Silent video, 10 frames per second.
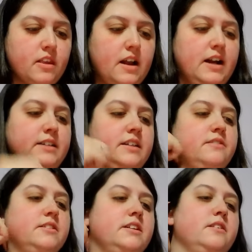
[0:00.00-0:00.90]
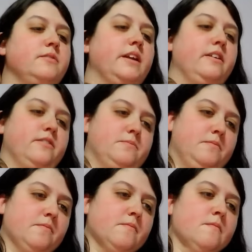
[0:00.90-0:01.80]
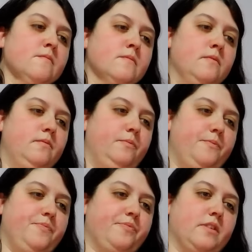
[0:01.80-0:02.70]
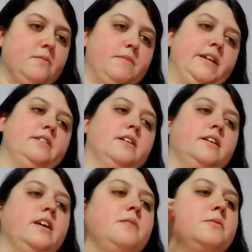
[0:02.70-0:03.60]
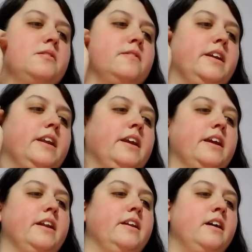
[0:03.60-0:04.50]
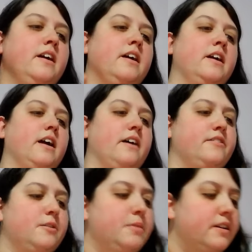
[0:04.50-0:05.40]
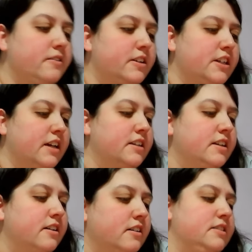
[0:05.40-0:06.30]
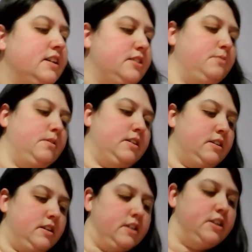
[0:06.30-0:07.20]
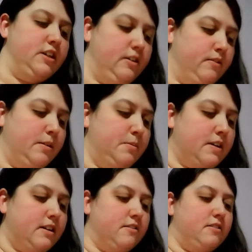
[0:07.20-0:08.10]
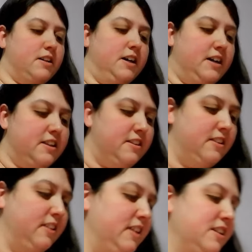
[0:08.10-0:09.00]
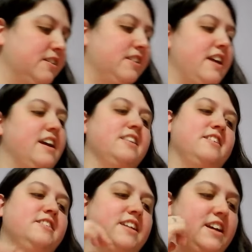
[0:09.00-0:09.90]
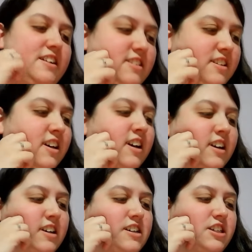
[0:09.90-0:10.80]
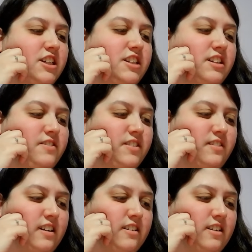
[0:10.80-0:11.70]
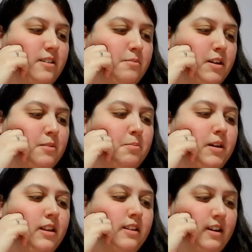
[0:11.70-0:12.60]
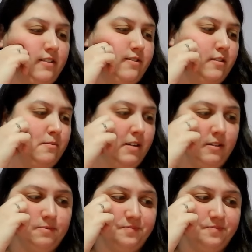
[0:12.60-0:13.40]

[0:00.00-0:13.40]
As I was in the waiting room, my dog came careening in after being rejected on a test block. She ripped out the leash out of the handler's hands. She sniffed around and made a beeline for me.